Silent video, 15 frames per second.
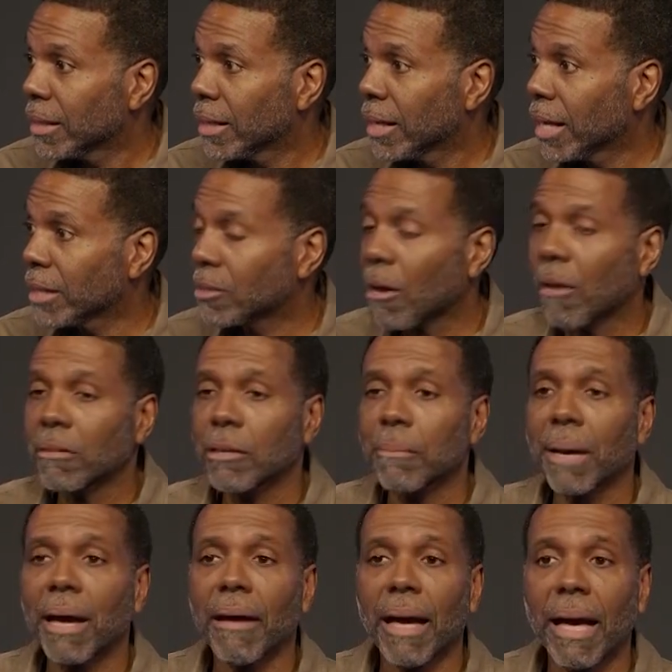and talked
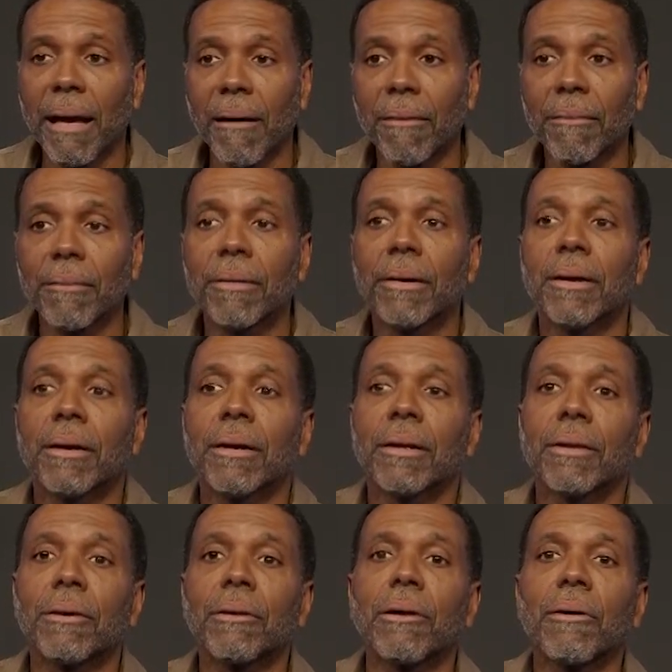about how,
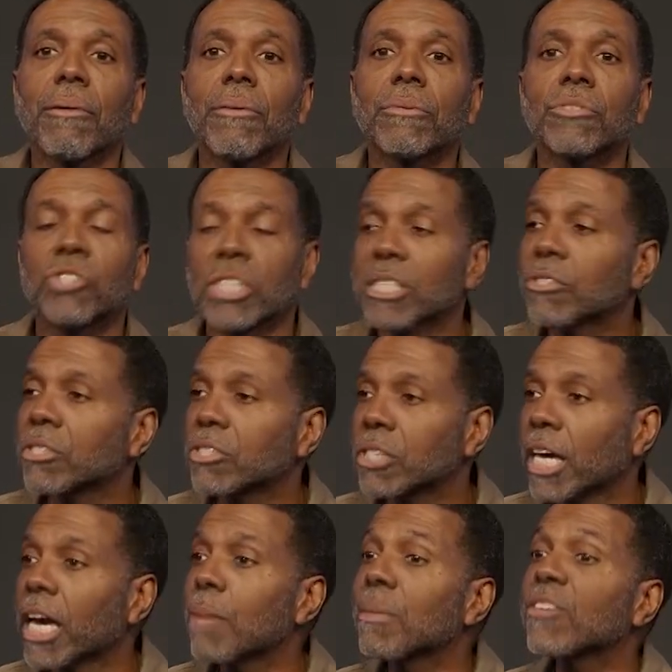you know, Jesus
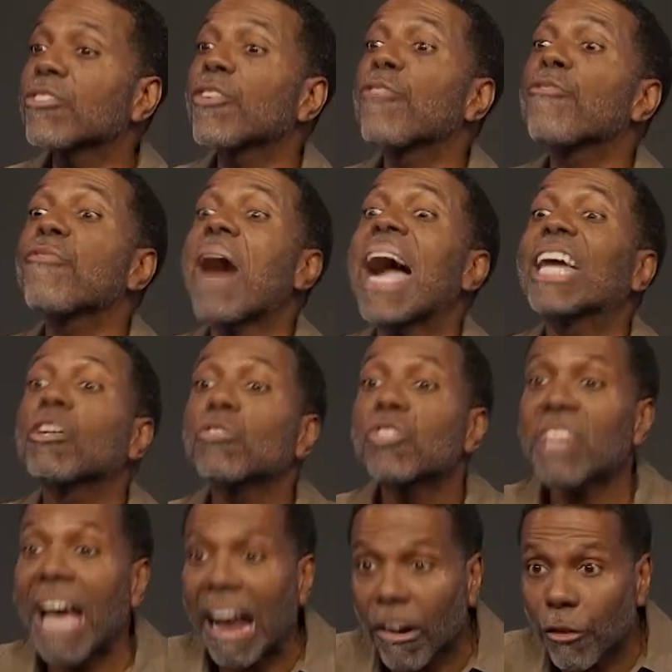came as the final
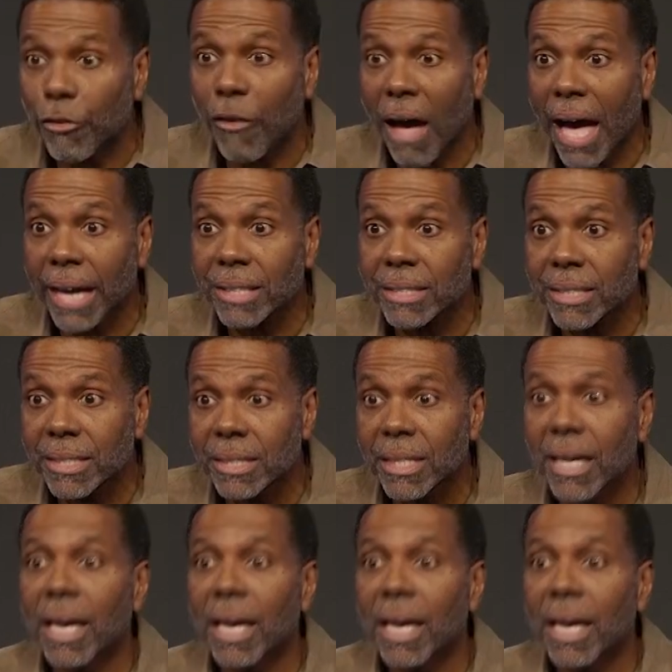sacrifice.